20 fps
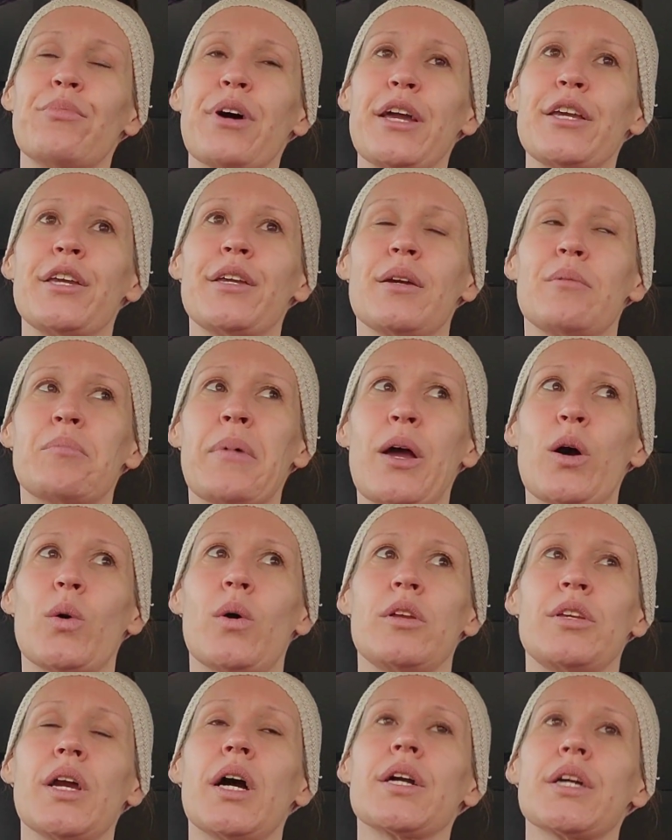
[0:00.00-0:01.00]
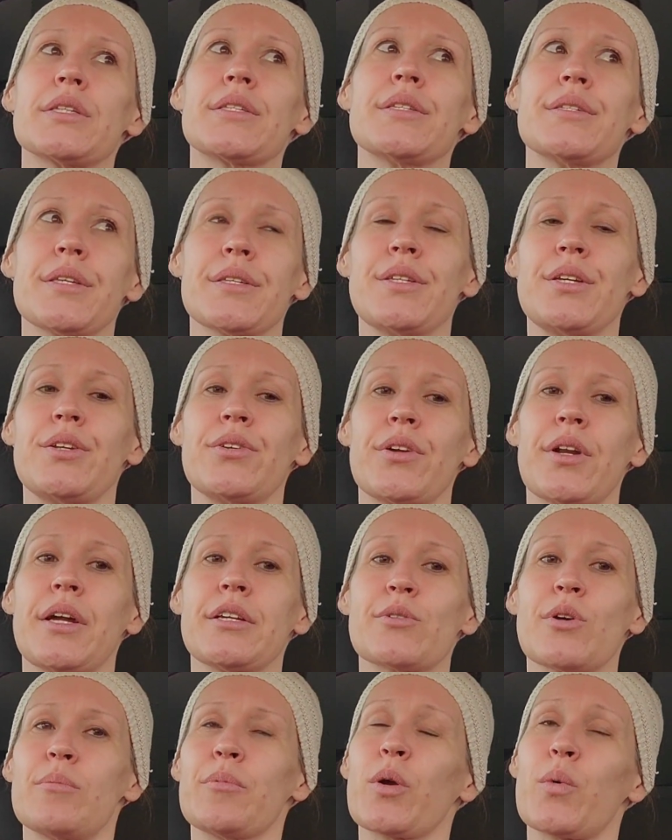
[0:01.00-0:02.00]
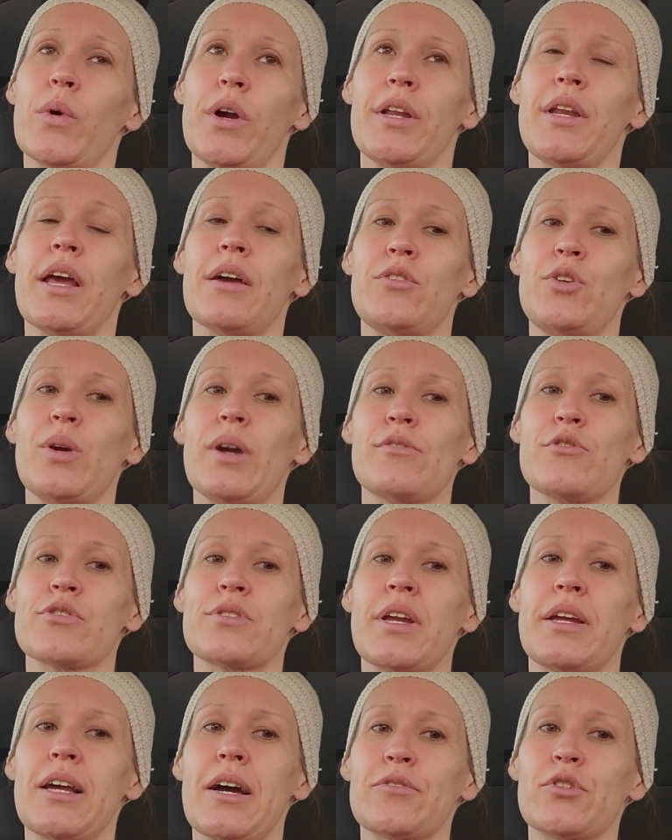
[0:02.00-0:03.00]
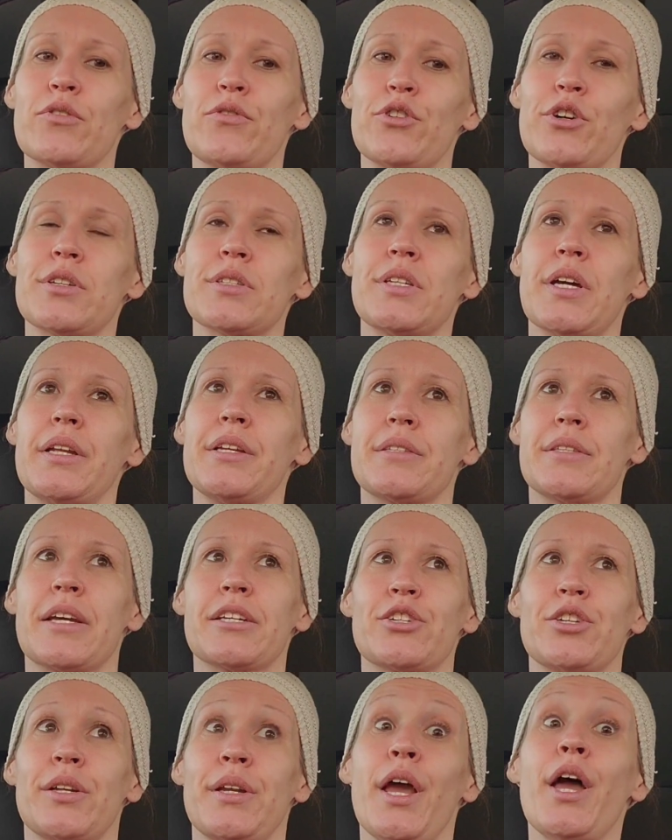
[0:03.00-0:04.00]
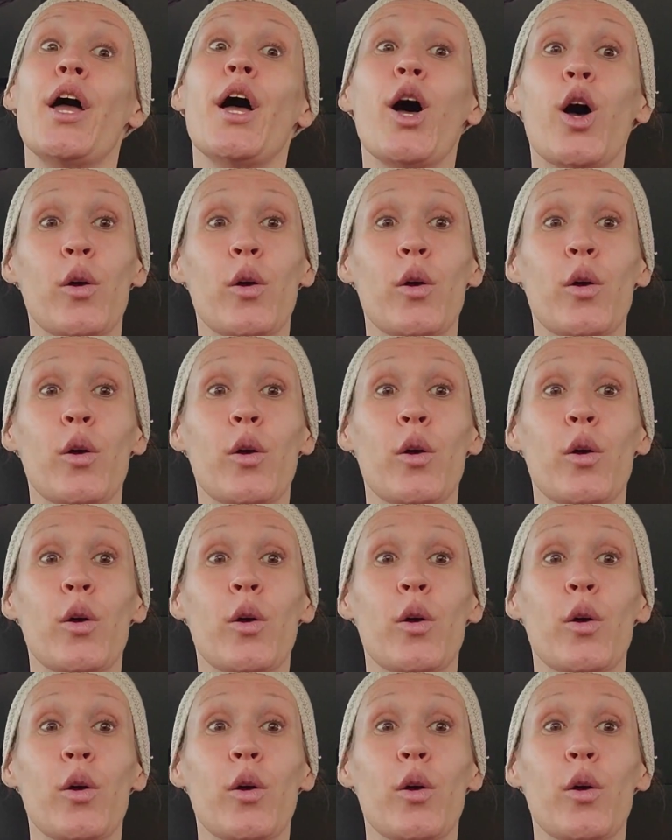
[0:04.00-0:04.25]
My my youngest is a senior in high school. I'm like, "When have you ever stayed after for a study session?"